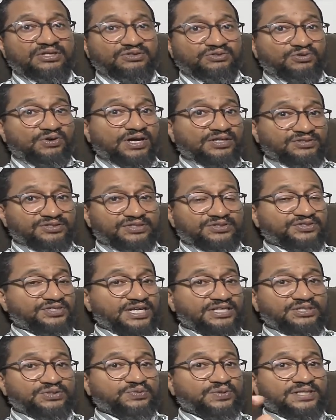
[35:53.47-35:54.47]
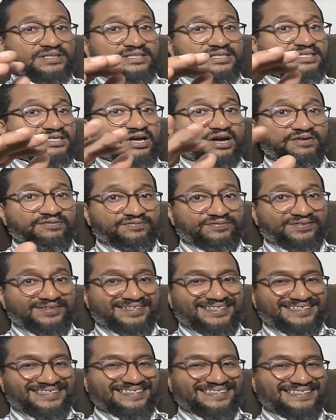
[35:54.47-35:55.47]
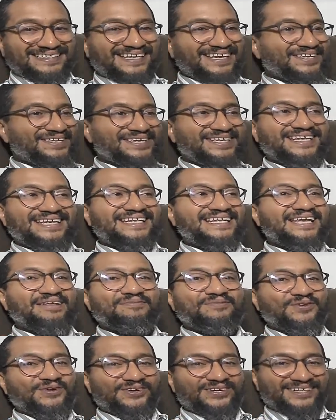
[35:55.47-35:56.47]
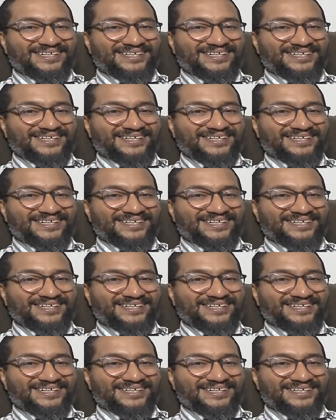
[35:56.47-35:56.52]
200 channels was enough. You didn't need more.